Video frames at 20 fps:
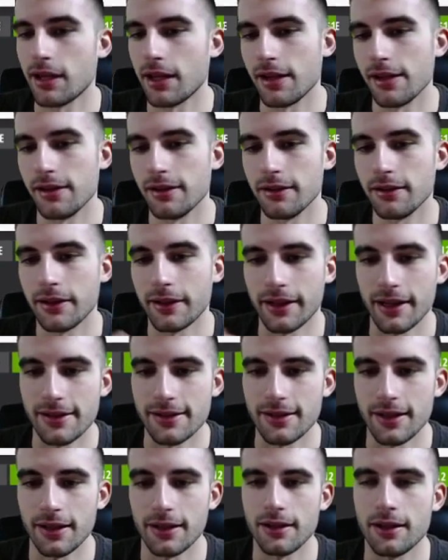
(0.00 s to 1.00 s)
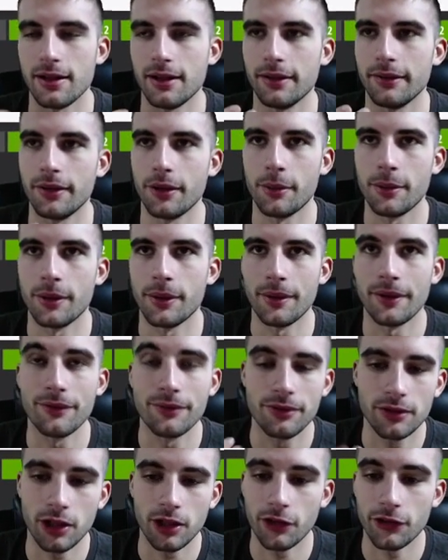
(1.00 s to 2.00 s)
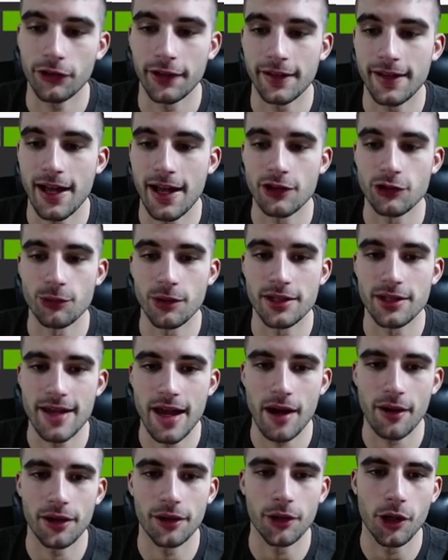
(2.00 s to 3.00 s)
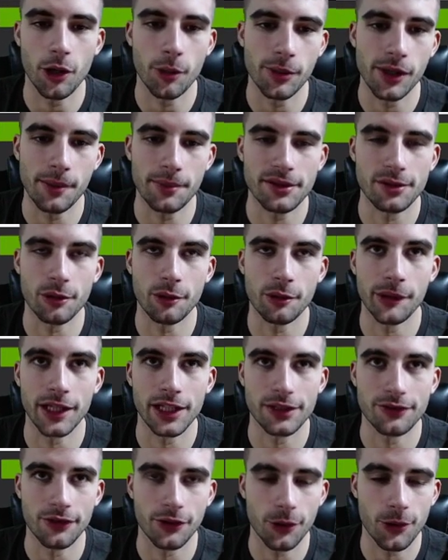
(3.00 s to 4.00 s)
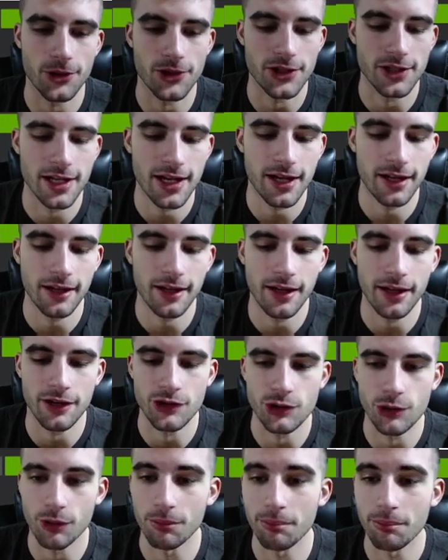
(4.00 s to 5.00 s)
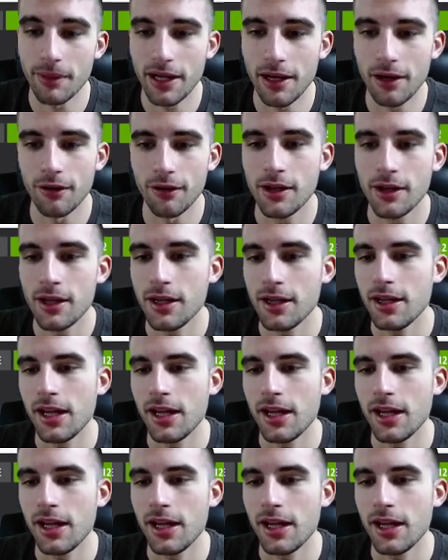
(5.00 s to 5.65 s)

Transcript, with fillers: and like I said, uh, it would open up if Karl-Anthony Towns was out, it would open up some more minutes for Gorgui Dieng and Jordan Bell,